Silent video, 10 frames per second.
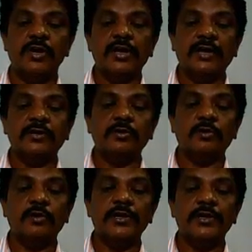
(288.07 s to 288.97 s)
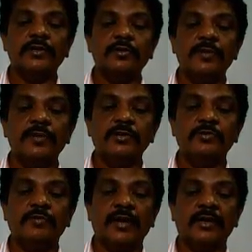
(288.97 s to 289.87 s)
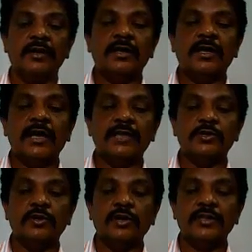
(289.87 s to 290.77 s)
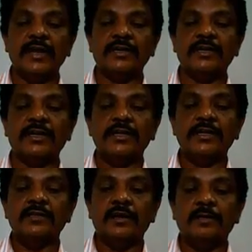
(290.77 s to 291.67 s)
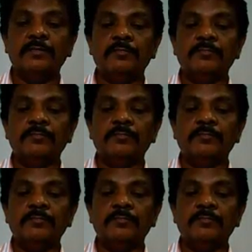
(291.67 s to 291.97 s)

N2 rho nu into B21. As you know that the